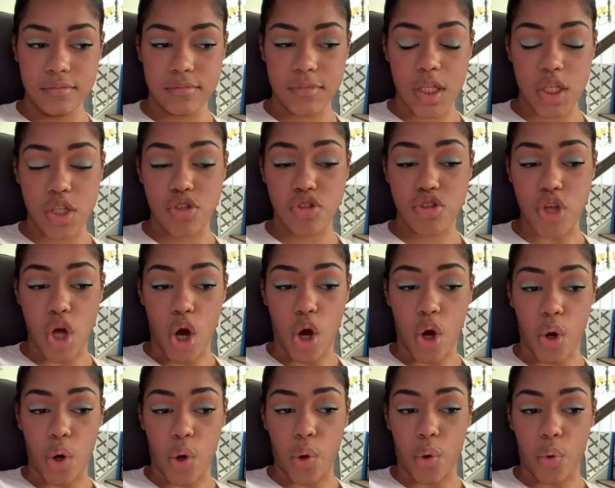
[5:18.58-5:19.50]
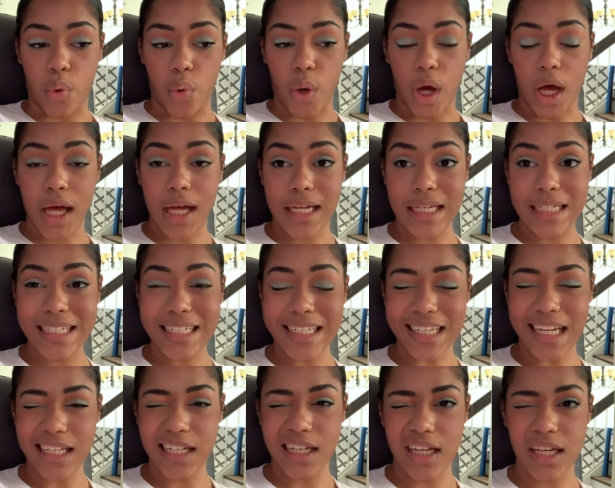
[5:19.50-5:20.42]
So
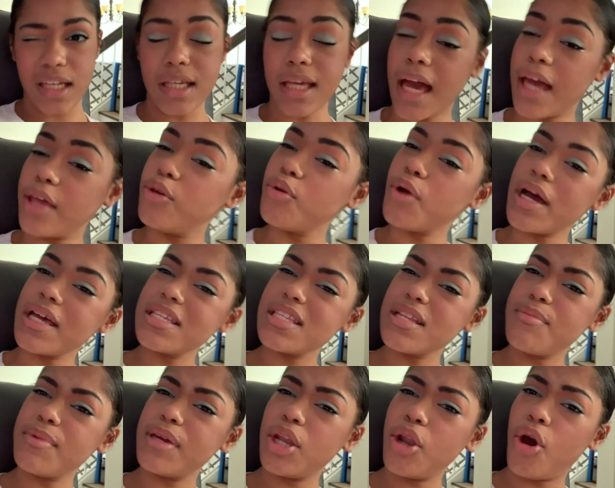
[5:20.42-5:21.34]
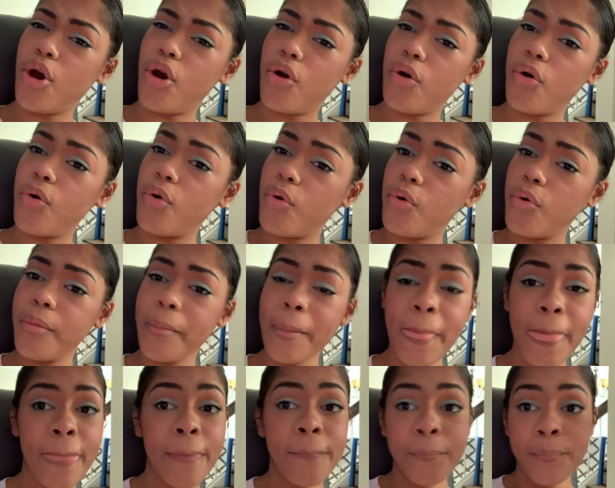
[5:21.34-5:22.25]
yeah, you guys let me know
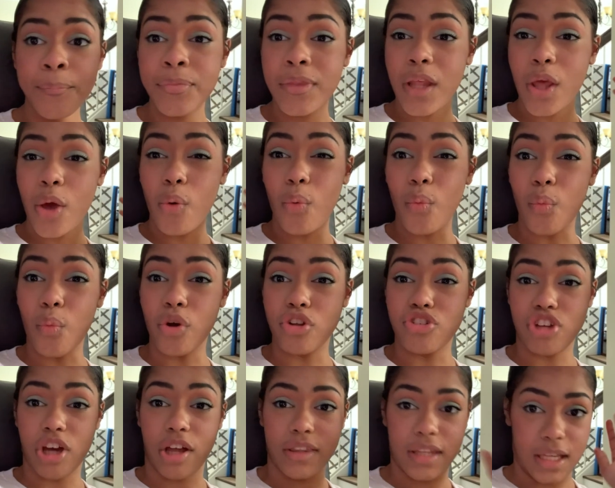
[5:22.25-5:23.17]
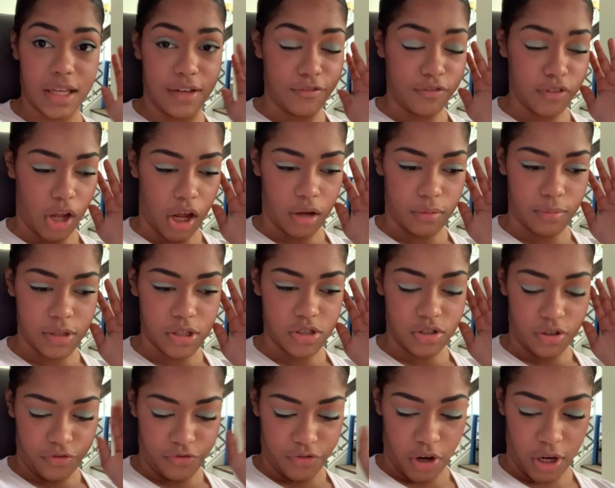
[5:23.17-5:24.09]
what y'all think of Vlogmas
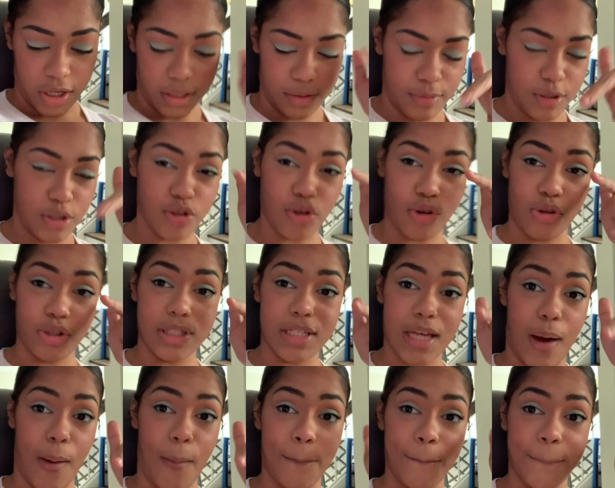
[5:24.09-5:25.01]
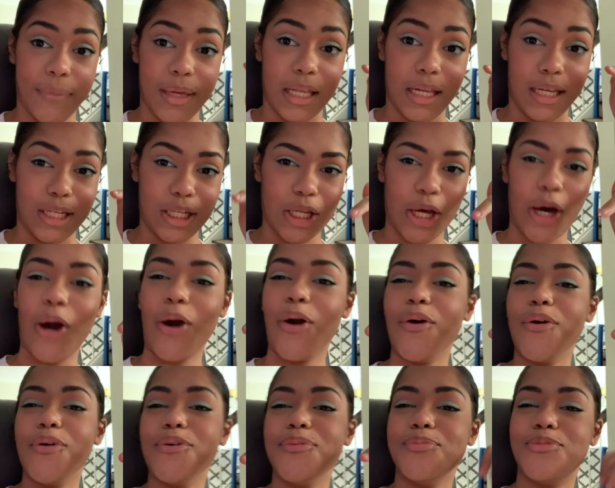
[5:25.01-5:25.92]
so far. Let me know down
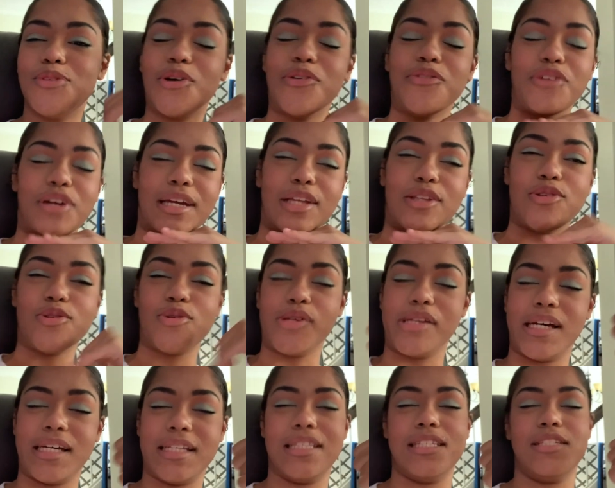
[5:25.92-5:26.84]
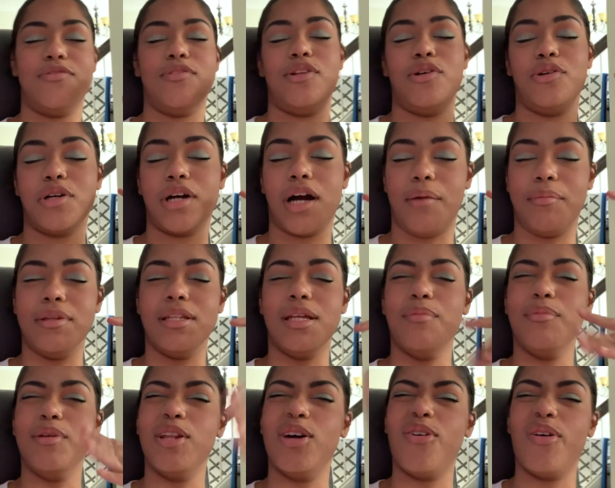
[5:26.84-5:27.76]
below. Don't forget to like this video, comment down
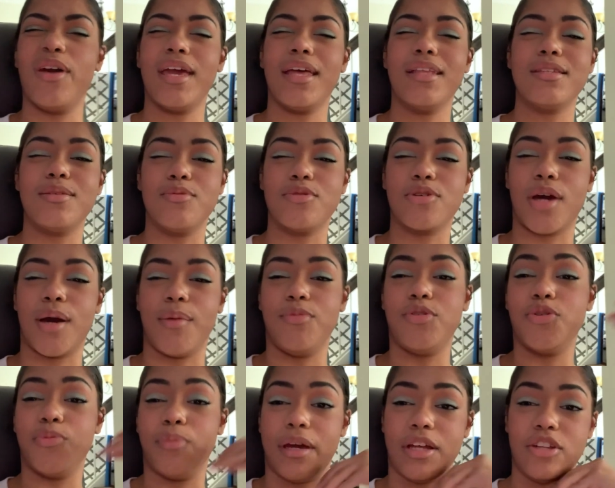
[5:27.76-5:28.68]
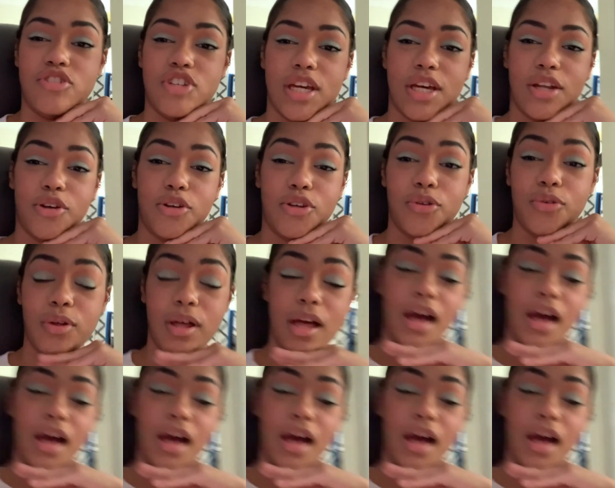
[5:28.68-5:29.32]
below, and subscribe to my channel.